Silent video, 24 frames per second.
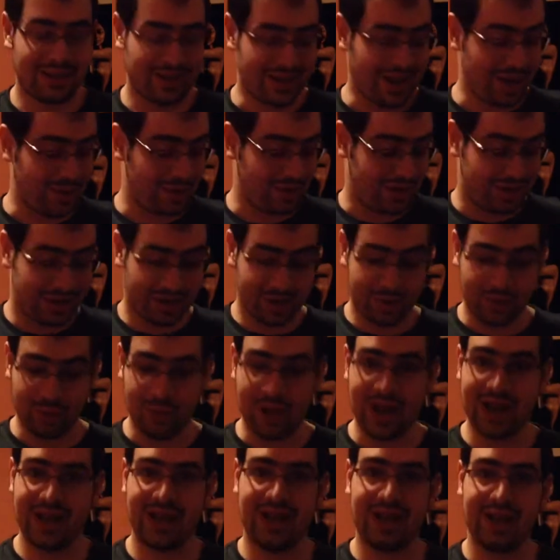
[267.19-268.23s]
was
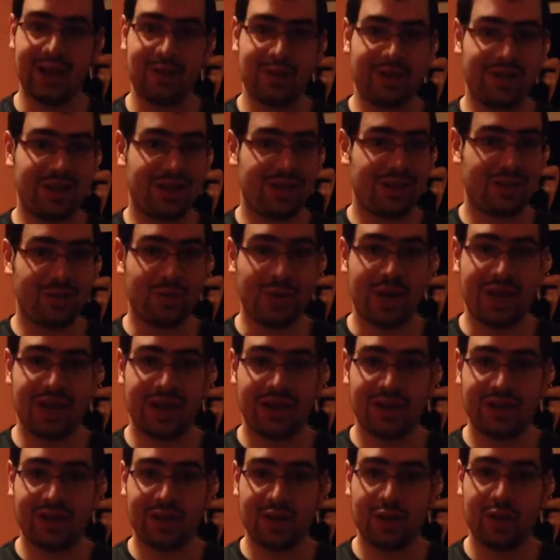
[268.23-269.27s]
sweating. I was just sweating
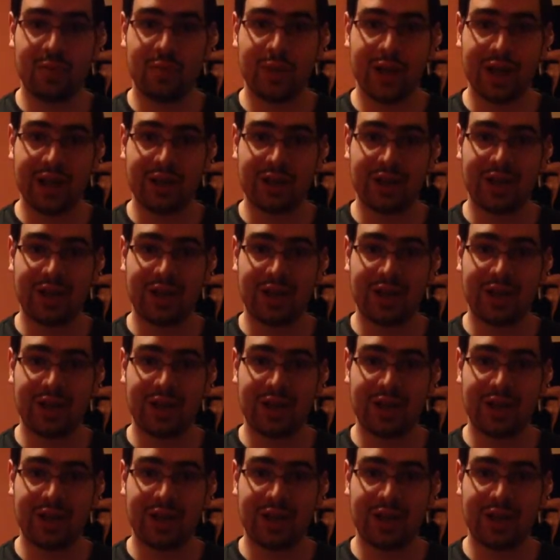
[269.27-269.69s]
so much,